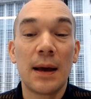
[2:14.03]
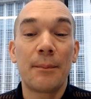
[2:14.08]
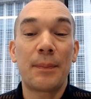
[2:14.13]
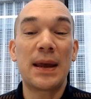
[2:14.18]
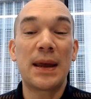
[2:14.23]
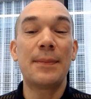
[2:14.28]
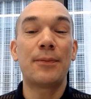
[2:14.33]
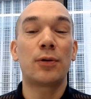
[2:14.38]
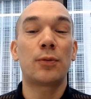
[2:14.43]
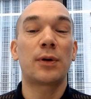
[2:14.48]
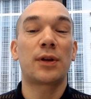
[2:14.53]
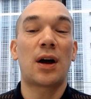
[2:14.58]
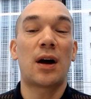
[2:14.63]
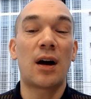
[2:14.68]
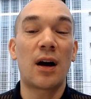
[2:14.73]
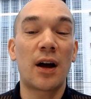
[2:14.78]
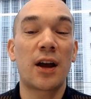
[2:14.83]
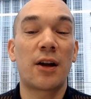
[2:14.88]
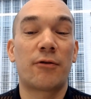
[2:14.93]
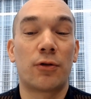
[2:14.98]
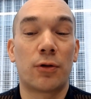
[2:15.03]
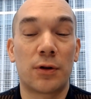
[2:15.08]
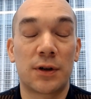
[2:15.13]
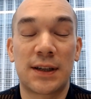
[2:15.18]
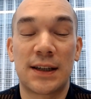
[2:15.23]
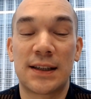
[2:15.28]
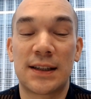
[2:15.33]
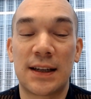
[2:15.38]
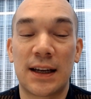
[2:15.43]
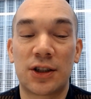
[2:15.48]
People with higher
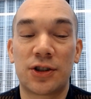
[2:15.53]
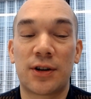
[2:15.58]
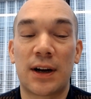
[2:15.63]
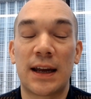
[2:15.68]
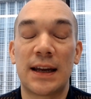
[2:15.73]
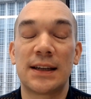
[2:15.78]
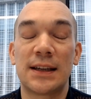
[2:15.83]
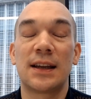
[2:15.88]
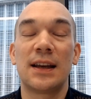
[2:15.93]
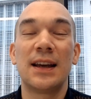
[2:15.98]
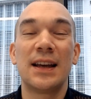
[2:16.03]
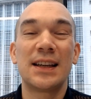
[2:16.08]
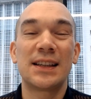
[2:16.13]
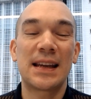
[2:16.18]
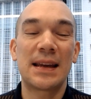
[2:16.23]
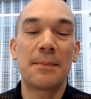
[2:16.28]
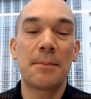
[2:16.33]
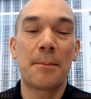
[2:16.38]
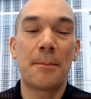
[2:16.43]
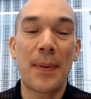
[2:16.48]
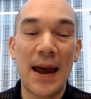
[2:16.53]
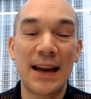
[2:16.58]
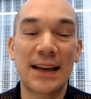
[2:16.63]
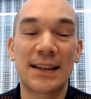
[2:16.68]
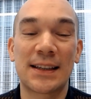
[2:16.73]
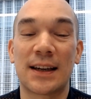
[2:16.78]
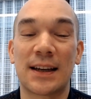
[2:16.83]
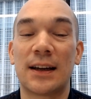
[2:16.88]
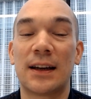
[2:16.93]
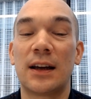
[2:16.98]
autistic traits seemed
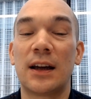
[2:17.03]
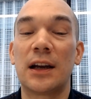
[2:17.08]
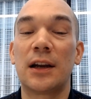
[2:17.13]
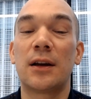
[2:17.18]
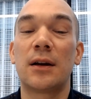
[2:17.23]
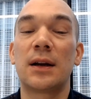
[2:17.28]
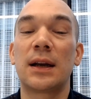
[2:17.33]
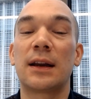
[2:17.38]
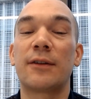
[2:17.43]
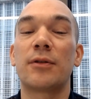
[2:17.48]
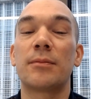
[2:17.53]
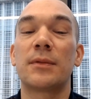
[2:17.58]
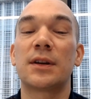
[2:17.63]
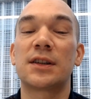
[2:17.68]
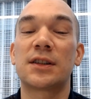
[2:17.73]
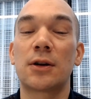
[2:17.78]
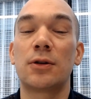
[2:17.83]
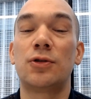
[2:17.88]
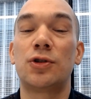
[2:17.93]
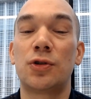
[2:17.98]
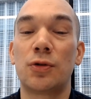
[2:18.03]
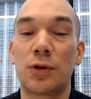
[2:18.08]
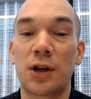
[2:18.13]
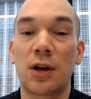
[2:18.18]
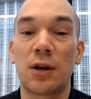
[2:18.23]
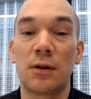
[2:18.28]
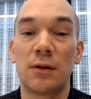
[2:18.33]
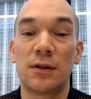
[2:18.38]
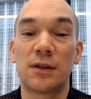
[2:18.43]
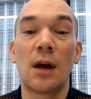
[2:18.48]
better at learning from the social
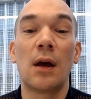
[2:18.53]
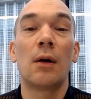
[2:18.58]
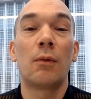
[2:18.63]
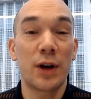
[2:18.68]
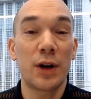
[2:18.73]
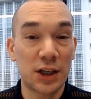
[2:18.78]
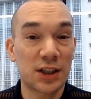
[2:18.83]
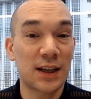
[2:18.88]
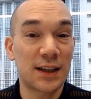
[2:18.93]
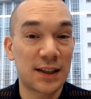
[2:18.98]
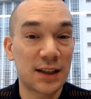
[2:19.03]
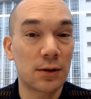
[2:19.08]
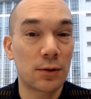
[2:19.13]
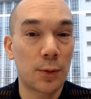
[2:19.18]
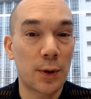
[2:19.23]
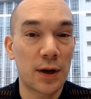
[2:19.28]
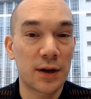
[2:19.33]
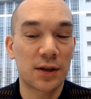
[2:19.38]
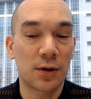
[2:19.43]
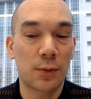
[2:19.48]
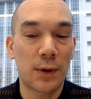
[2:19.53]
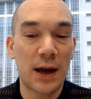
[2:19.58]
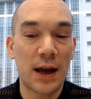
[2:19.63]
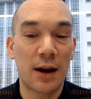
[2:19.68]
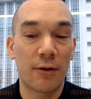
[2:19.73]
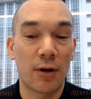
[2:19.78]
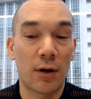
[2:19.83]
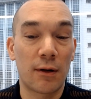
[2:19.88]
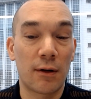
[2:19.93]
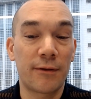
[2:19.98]
cues, which they still weren't
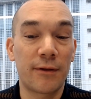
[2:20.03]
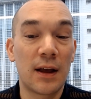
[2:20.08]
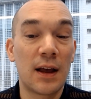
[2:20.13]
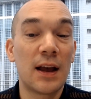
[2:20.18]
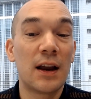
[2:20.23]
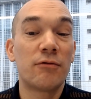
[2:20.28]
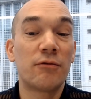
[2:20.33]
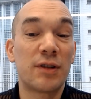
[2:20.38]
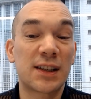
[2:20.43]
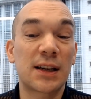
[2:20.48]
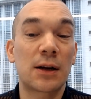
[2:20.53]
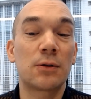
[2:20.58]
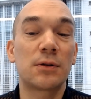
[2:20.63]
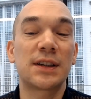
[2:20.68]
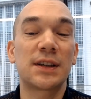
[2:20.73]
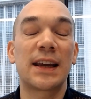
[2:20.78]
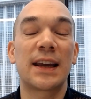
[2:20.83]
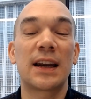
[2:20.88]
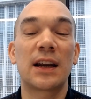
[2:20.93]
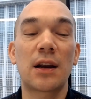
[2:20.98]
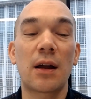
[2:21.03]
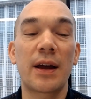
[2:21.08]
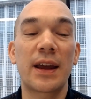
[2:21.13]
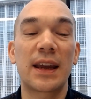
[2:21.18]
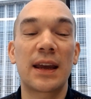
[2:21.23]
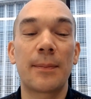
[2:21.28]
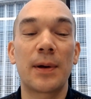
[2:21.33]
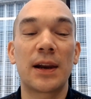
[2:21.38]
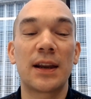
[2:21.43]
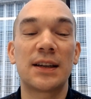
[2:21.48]
aware of, resulting in
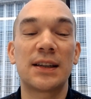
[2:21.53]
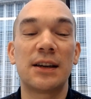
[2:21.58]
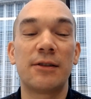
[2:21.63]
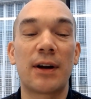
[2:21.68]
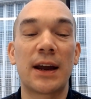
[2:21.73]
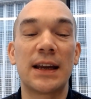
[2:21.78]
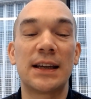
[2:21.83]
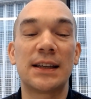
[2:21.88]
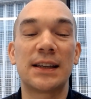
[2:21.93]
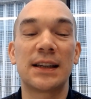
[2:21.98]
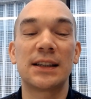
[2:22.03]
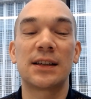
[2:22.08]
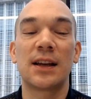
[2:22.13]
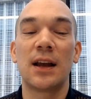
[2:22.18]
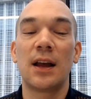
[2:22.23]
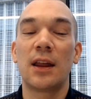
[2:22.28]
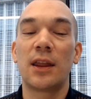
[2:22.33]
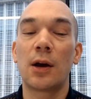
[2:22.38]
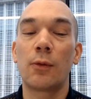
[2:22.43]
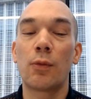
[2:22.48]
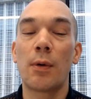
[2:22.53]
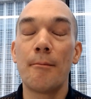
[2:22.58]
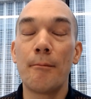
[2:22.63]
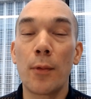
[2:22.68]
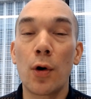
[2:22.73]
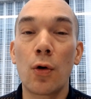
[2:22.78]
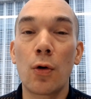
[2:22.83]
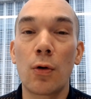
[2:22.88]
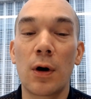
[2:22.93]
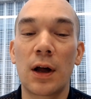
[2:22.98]
likability ratings that were
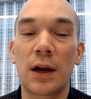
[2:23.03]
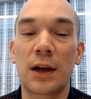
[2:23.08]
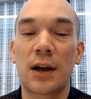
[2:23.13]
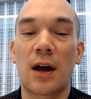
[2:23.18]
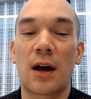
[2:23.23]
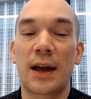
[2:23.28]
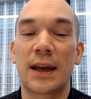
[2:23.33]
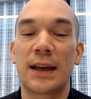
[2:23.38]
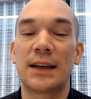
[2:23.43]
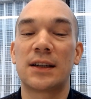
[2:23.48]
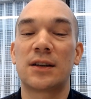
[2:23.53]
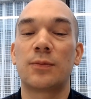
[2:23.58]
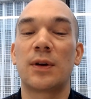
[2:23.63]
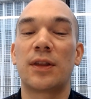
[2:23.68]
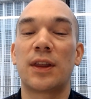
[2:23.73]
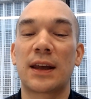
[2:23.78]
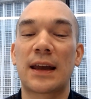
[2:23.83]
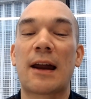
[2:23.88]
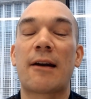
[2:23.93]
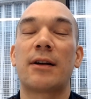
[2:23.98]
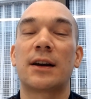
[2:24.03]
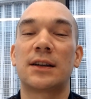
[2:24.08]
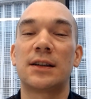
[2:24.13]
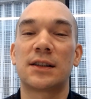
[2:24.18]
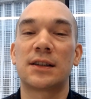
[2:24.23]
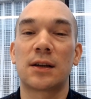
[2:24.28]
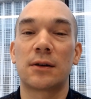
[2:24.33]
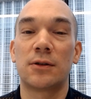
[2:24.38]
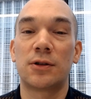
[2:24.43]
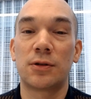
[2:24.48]
more aligned with the
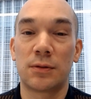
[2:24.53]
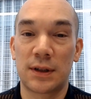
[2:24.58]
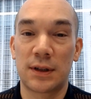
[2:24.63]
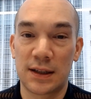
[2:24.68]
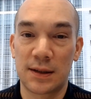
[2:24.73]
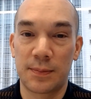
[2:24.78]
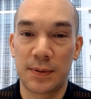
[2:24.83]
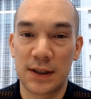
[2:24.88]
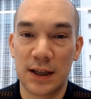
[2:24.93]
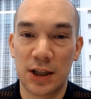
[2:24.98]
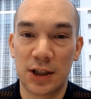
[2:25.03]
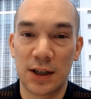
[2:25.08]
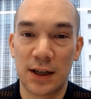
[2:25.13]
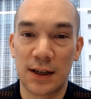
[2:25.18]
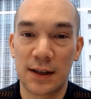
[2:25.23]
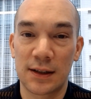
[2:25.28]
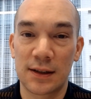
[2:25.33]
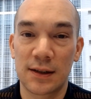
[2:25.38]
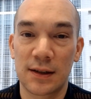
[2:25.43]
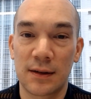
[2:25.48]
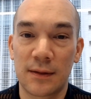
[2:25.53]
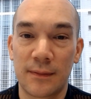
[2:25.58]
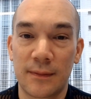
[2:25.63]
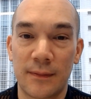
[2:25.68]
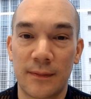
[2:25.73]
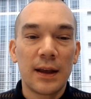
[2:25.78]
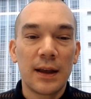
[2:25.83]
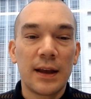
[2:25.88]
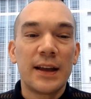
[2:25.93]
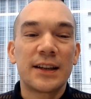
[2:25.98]
character's social dispositions.
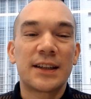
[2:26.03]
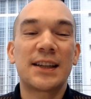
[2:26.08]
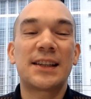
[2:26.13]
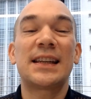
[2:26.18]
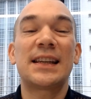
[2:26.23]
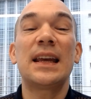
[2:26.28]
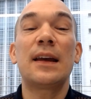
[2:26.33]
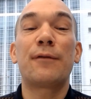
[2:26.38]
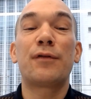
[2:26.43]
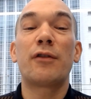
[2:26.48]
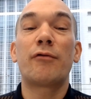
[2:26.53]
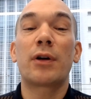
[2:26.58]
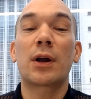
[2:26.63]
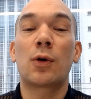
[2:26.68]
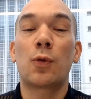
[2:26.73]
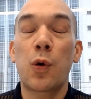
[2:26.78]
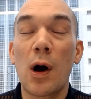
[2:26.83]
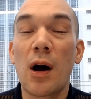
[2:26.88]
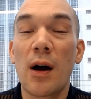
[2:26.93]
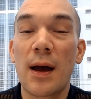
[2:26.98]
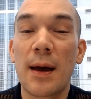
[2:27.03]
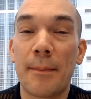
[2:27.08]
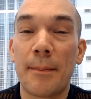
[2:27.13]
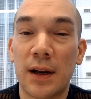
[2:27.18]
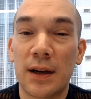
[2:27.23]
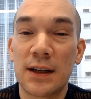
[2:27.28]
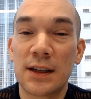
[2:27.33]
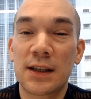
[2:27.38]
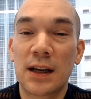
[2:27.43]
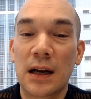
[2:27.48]
To see if the
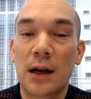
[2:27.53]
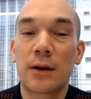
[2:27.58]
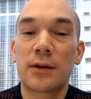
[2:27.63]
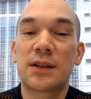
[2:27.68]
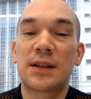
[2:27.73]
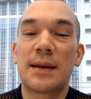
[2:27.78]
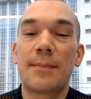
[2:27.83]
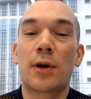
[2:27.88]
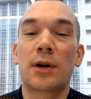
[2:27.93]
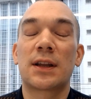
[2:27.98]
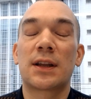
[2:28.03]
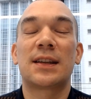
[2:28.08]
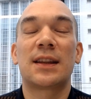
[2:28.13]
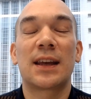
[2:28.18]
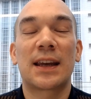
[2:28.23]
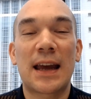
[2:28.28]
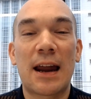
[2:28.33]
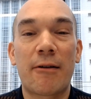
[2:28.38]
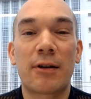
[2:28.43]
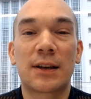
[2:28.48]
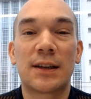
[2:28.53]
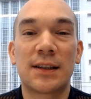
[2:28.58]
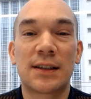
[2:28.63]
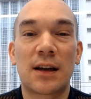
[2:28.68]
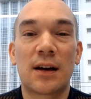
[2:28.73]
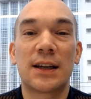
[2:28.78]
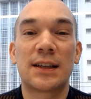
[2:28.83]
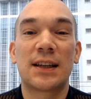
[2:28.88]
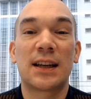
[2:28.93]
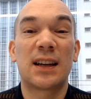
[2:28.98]
requirement to closely monitor the character's
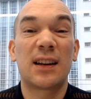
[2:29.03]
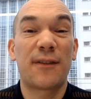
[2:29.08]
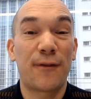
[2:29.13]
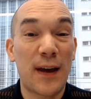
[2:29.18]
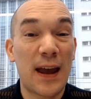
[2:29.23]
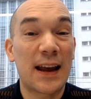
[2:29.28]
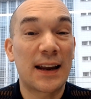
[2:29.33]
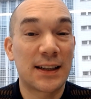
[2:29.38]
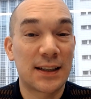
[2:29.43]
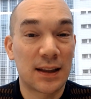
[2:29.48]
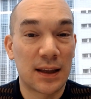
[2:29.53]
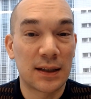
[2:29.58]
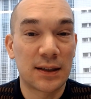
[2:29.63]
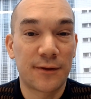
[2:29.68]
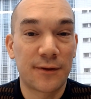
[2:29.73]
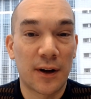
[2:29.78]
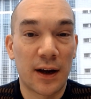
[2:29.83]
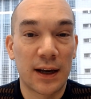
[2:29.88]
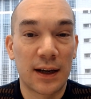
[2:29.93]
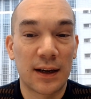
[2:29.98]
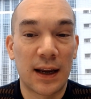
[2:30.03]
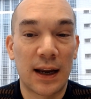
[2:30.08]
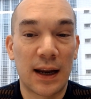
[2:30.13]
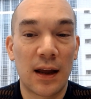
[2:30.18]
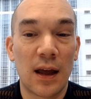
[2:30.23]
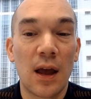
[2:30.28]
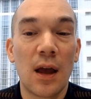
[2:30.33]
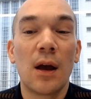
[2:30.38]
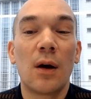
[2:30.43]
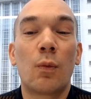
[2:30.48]
eyes had affected this finding,
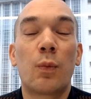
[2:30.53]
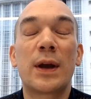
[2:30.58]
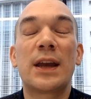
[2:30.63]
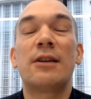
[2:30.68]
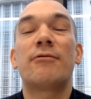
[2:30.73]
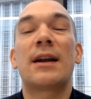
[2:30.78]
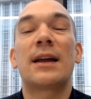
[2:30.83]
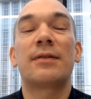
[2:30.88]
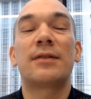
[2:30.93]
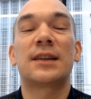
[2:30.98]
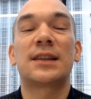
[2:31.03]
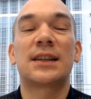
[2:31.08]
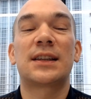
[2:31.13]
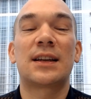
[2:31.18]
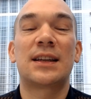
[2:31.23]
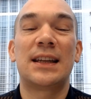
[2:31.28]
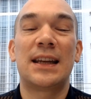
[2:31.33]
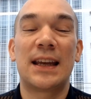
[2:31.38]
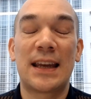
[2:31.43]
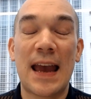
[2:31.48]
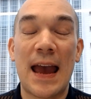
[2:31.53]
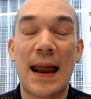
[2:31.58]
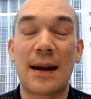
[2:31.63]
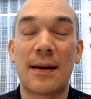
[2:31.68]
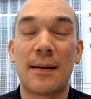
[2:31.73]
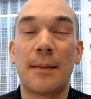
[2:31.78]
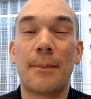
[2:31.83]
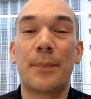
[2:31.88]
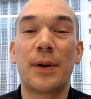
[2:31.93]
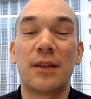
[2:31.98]
we ran the study again,
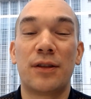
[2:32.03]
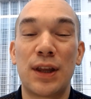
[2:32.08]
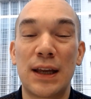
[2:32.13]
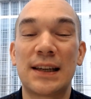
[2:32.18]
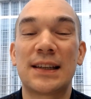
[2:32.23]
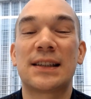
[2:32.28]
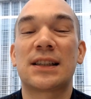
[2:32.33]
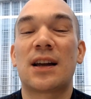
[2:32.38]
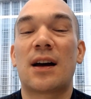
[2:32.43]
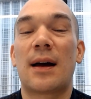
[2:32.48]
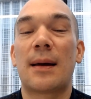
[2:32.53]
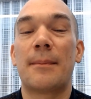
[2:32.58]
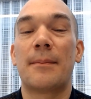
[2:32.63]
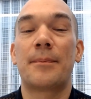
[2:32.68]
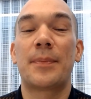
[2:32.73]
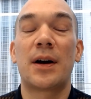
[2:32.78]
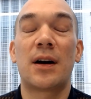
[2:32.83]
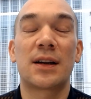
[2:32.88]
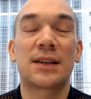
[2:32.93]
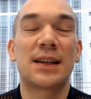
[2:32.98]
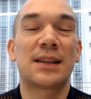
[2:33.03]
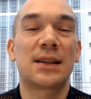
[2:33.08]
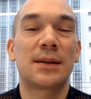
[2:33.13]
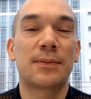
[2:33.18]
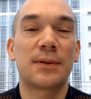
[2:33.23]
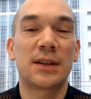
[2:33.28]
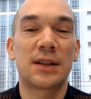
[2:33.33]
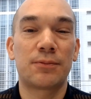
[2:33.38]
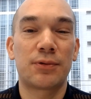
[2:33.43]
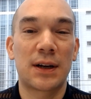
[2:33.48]
but this time
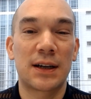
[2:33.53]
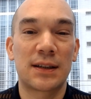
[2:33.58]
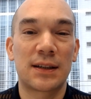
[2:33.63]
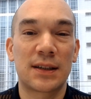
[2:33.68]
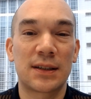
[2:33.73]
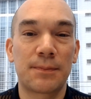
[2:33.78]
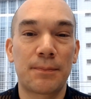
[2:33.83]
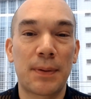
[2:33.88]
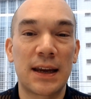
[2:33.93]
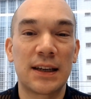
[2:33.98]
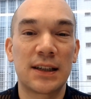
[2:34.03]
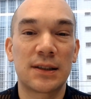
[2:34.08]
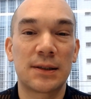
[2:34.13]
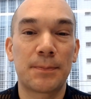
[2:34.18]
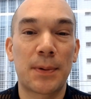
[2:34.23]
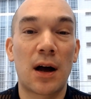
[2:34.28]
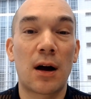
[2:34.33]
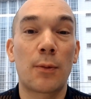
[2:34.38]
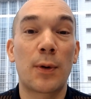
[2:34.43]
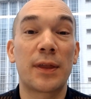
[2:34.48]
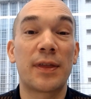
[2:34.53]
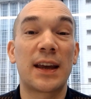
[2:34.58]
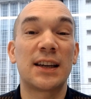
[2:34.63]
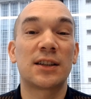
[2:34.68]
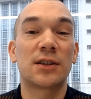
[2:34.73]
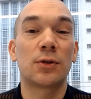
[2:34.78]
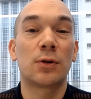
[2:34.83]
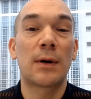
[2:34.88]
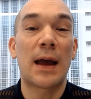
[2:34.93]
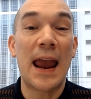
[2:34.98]
participants pressed the space bar when they
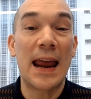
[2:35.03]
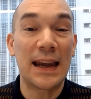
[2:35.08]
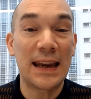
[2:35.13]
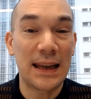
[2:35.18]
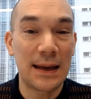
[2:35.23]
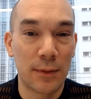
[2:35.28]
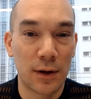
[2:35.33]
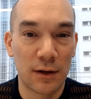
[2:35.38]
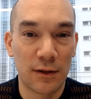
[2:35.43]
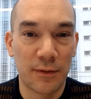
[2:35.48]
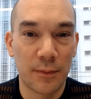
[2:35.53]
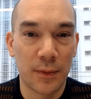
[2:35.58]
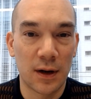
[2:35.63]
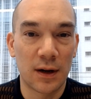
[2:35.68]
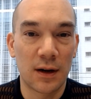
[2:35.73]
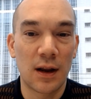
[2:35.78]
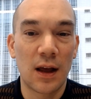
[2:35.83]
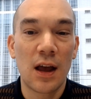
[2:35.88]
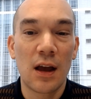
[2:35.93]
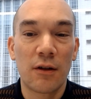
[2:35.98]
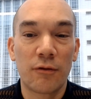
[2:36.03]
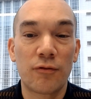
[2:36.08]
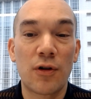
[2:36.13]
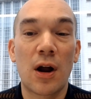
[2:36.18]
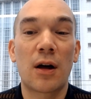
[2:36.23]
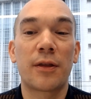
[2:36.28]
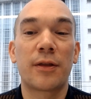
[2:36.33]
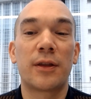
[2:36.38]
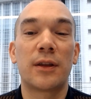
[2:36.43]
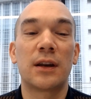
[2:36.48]
saw any movement
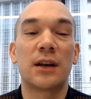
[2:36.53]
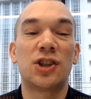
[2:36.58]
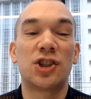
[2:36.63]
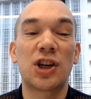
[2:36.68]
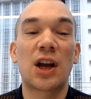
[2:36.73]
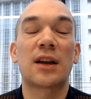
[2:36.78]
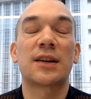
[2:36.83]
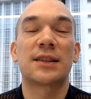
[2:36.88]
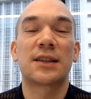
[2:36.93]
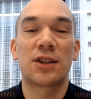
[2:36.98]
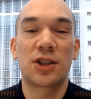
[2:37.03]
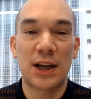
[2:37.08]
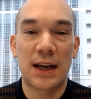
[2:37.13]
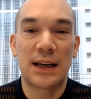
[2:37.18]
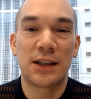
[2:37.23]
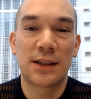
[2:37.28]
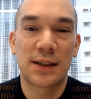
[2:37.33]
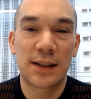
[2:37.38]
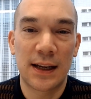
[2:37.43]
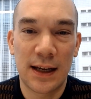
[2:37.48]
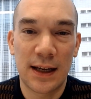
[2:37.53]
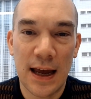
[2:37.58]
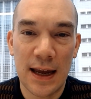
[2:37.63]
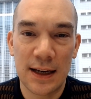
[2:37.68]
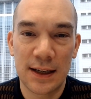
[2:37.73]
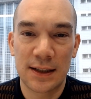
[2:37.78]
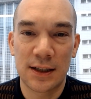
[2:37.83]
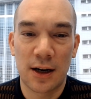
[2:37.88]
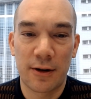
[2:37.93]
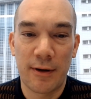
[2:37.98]
rather than just changes in
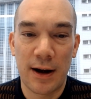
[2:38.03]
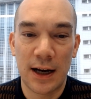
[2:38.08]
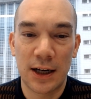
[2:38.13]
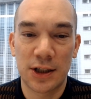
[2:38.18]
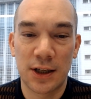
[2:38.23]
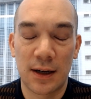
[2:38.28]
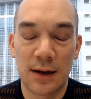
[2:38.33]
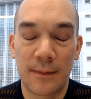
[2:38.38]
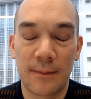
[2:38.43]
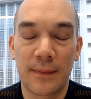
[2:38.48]
gaze direction.